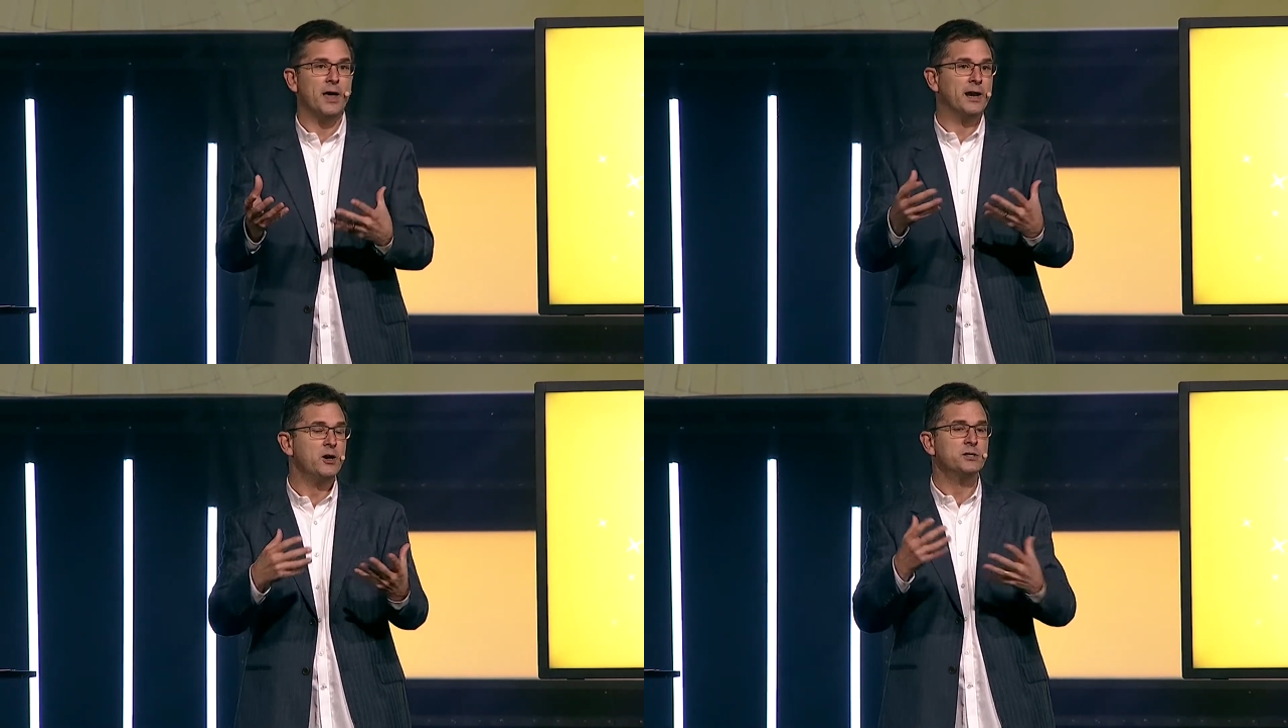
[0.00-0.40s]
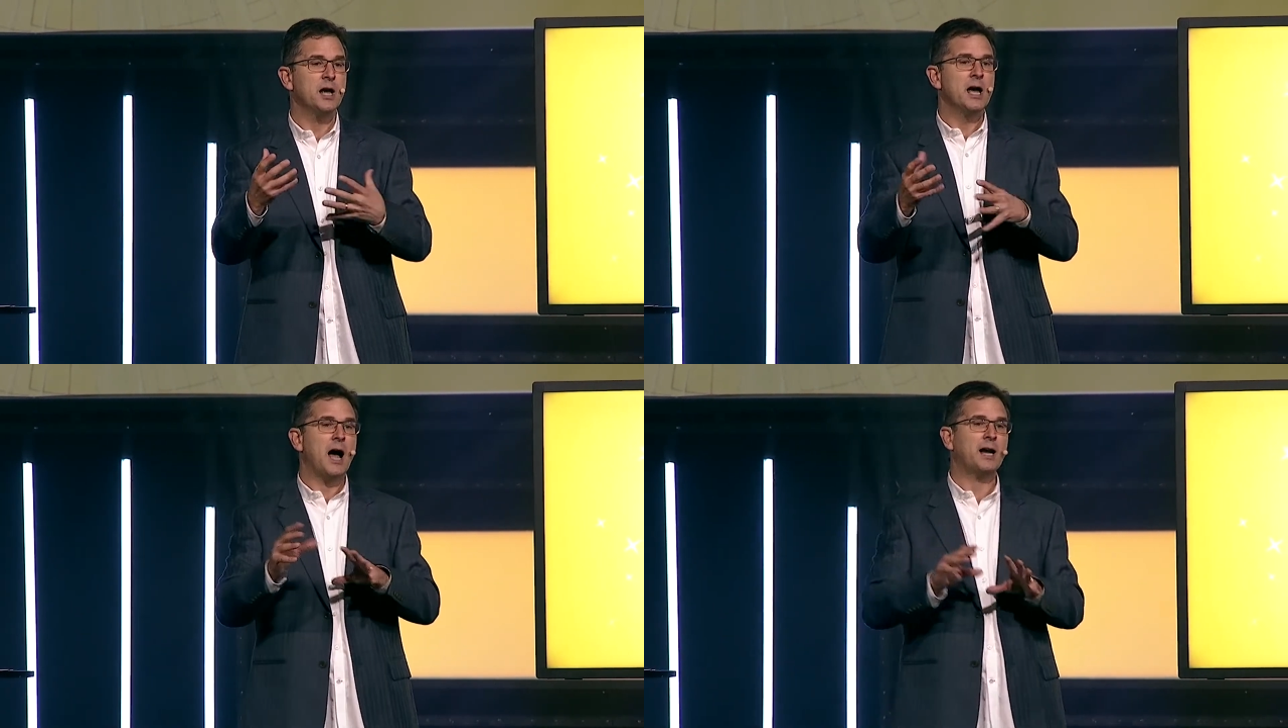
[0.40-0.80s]
And here's,
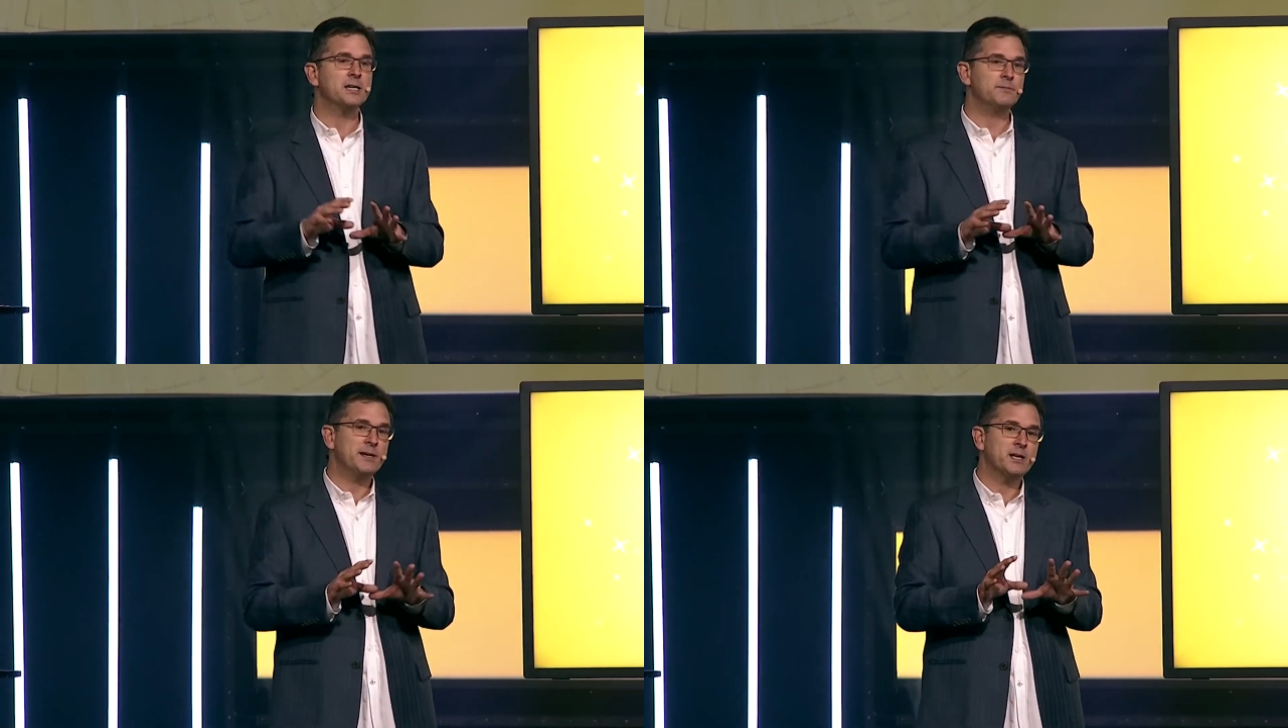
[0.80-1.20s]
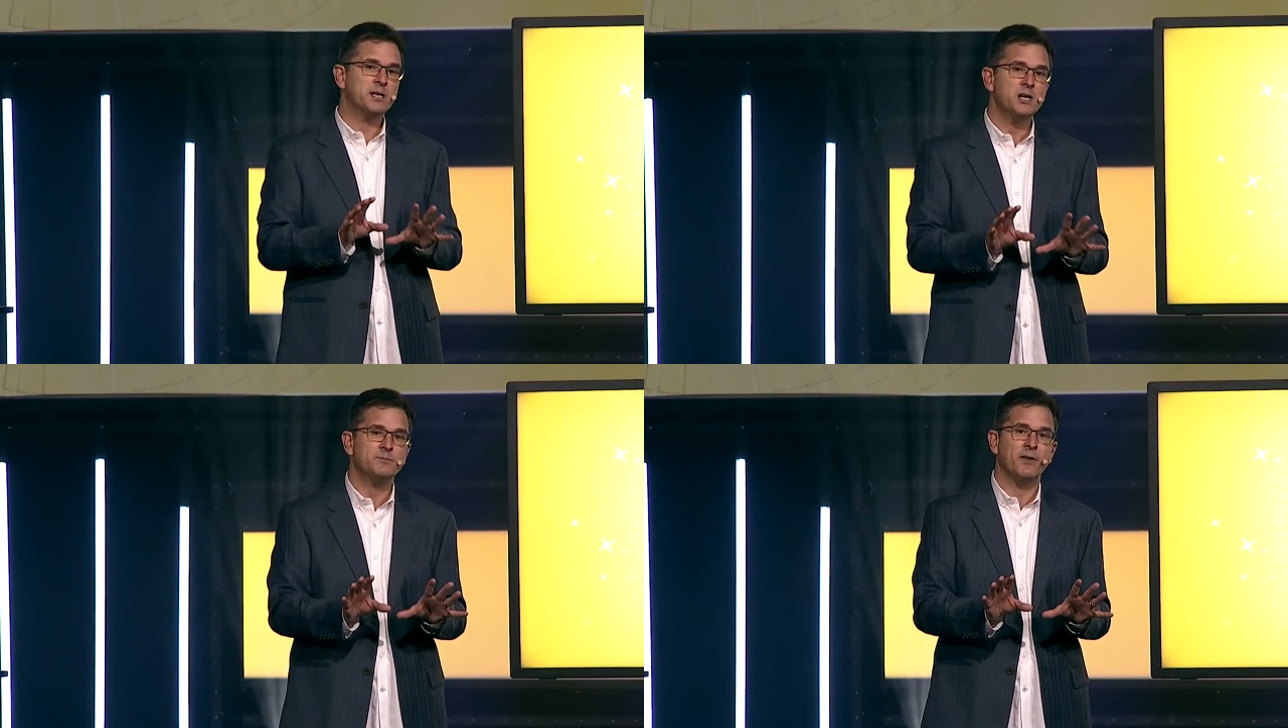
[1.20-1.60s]
because, because
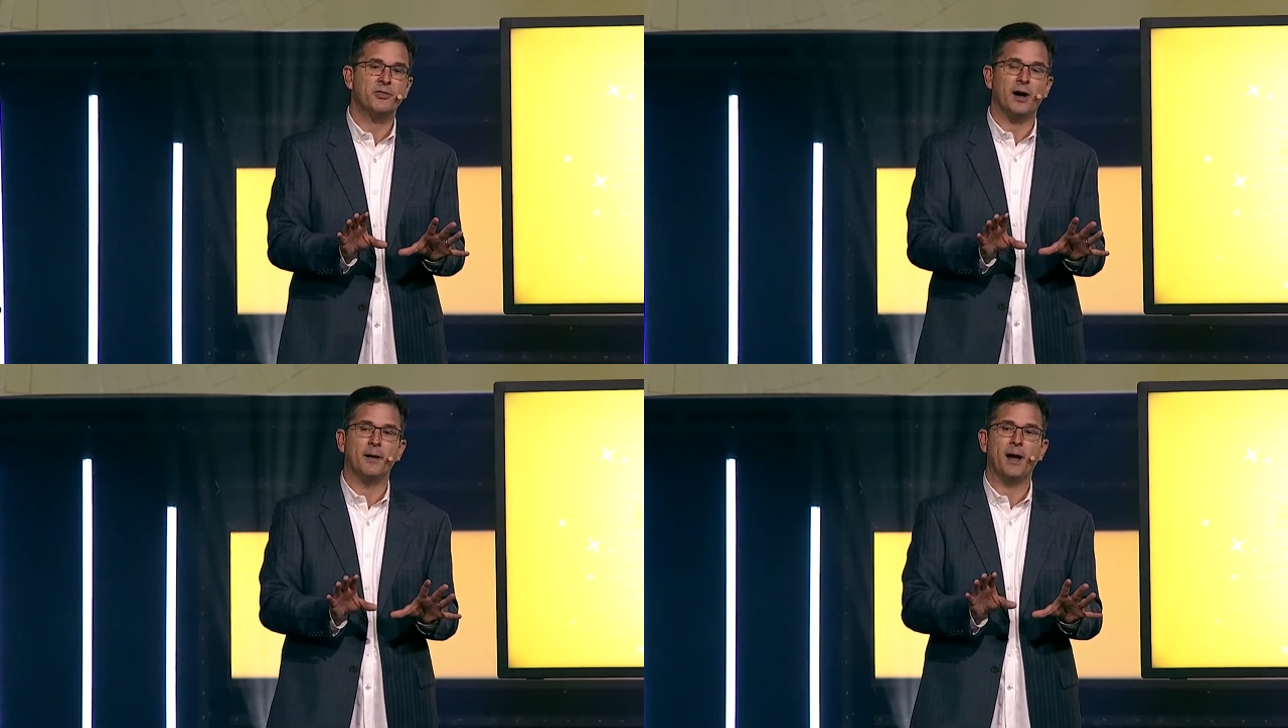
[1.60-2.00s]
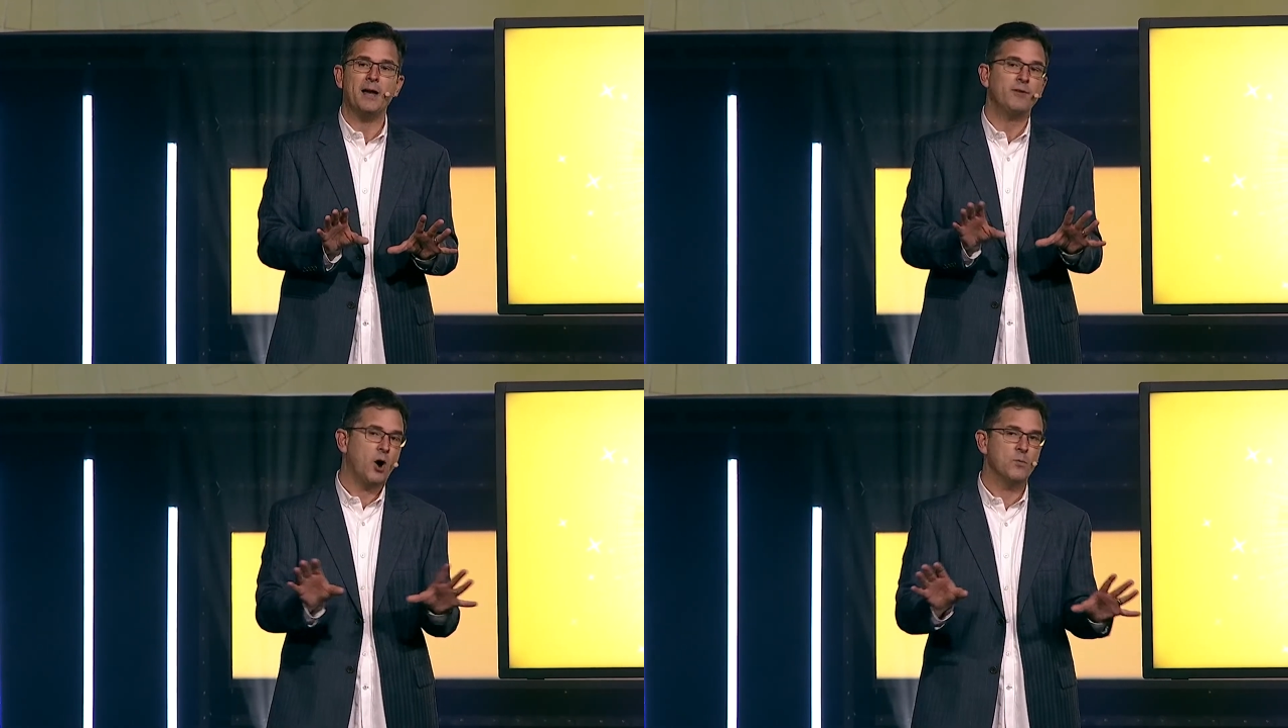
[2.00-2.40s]
here's my thought. I
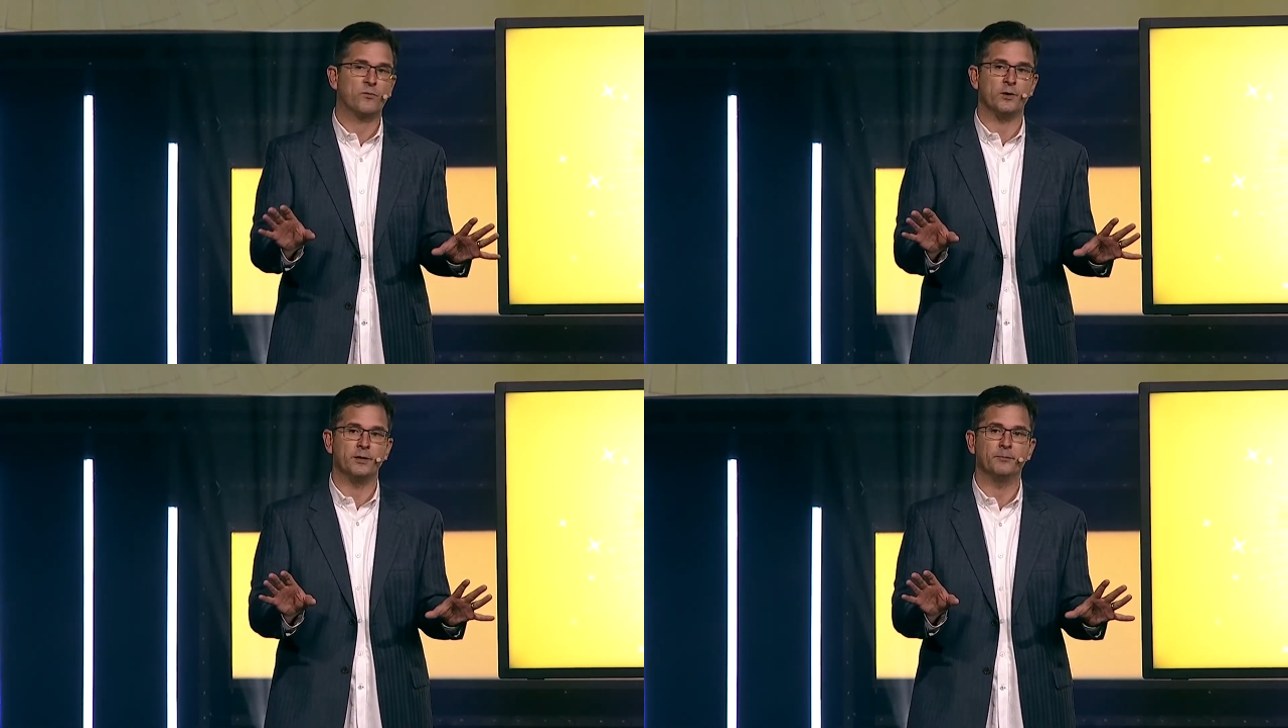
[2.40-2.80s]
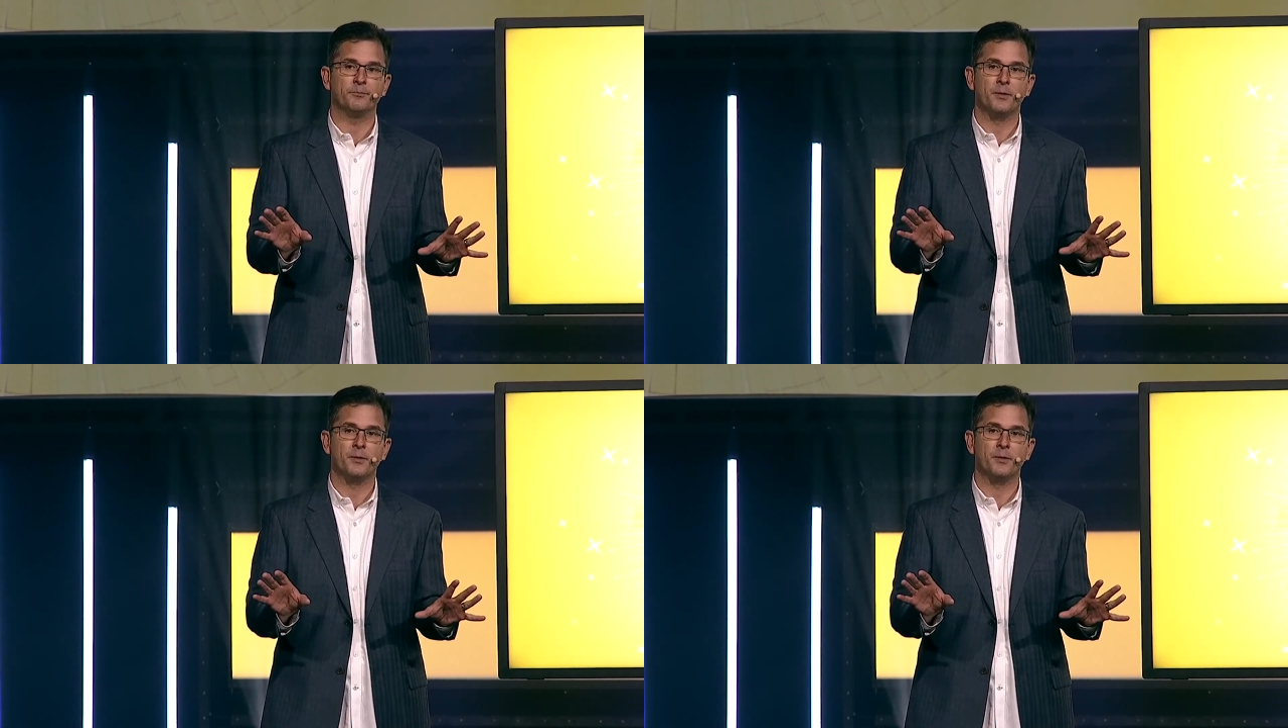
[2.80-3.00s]
have a hope for you.